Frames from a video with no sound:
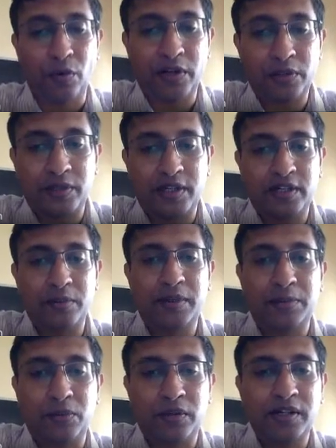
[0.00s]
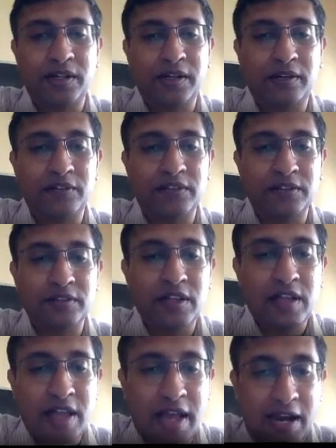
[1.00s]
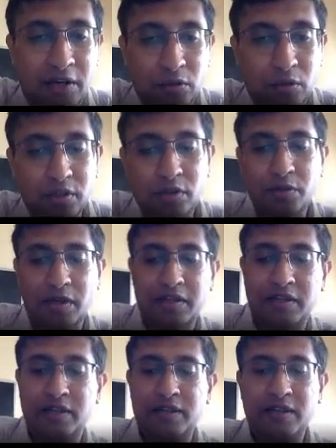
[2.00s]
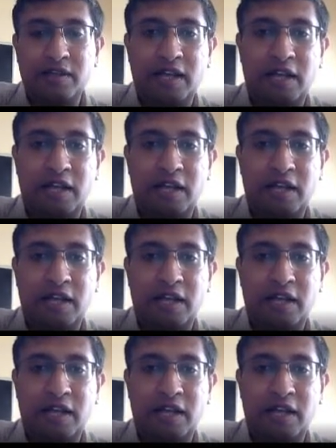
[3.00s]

into a little bit more detail, which is, I told you here,